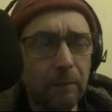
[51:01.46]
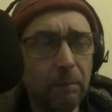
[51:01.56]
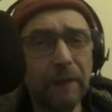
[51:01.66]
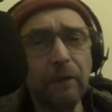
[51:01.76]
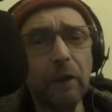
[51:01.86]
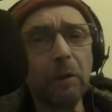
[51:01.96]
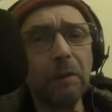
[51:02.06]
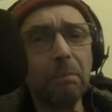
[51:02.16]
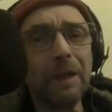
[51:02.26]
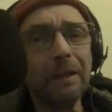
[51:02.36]
But I've got to
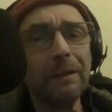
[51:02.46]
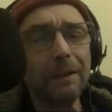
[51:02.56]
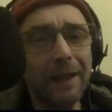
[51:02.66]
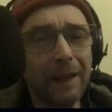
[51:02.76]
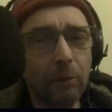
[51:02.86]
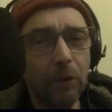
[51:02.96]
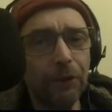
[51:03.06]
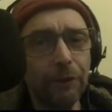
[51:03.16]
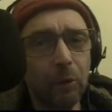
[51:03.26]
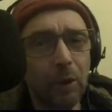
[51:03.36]
admit, it
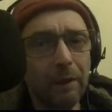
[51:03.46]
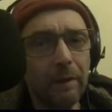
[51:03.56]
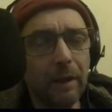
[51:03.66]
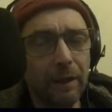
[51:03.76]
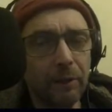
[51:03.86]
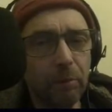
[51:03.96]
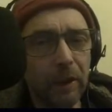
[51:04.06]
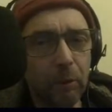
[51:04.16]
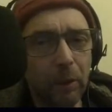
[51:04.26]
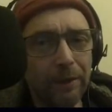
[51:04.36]
was quite nice when
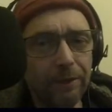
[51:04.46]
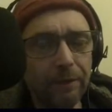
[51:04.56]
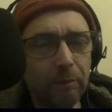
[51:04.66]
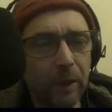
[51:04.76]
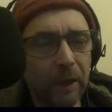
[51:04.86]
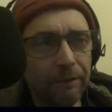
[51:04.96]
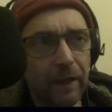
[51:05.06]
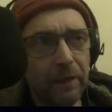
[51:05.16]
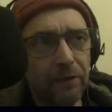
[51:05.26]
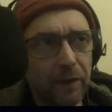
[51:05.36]
I
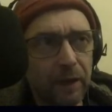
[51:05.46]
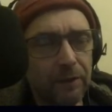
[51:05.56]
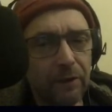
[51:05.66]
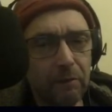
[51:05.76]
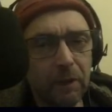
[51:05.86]
ventured into